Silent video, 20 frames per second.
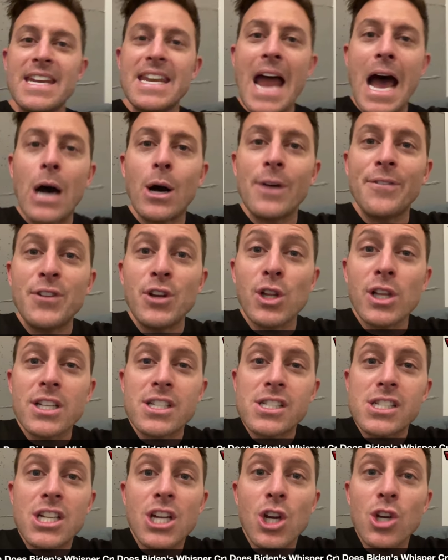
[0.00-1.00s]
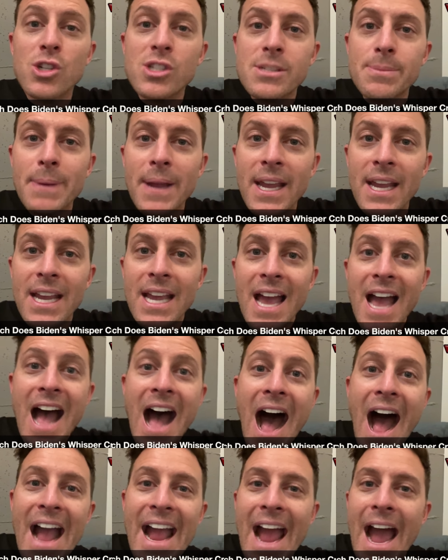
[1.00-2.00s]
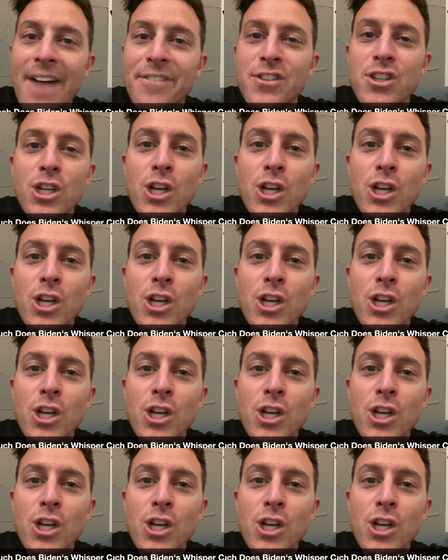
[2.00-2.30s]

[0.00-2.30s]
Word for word: Now, if you'll excuse me, I have to